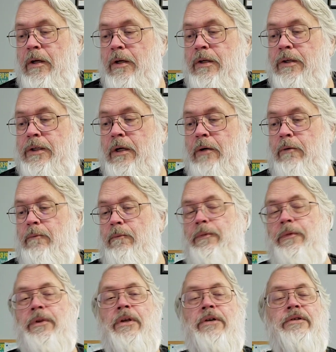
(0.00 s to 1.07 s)
So
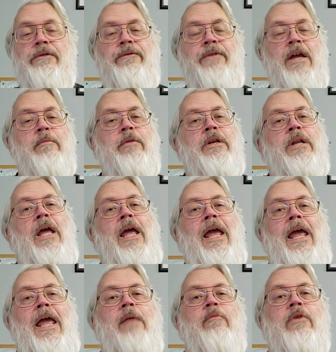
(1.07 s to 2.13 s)
there's a famine.
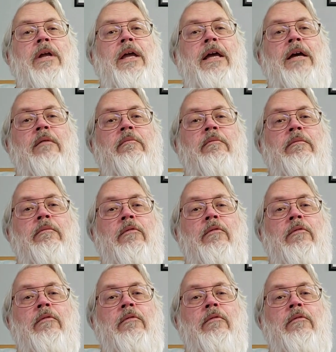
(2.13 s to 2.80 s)
Abram